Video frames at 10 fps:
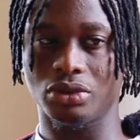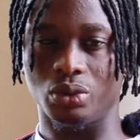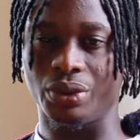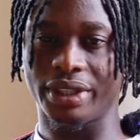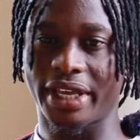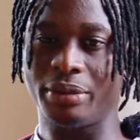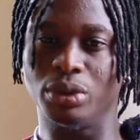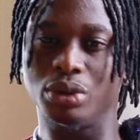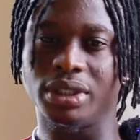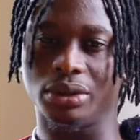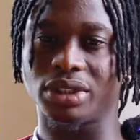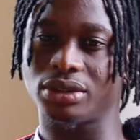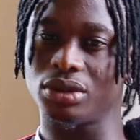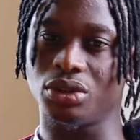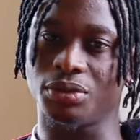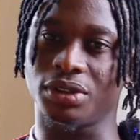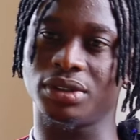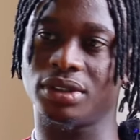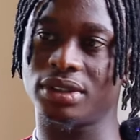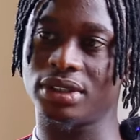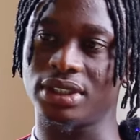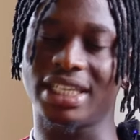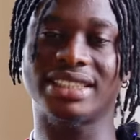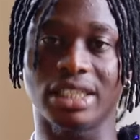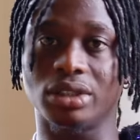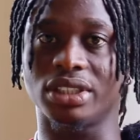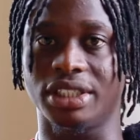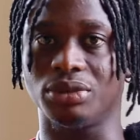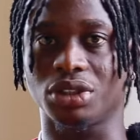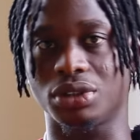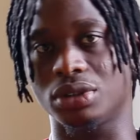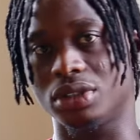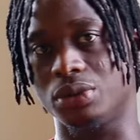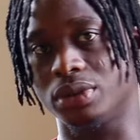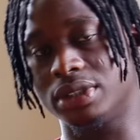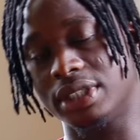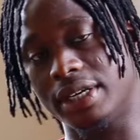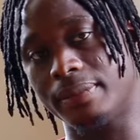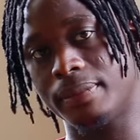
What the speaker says: with time he will still do more. He has a lot in him to show to the world. Yeah.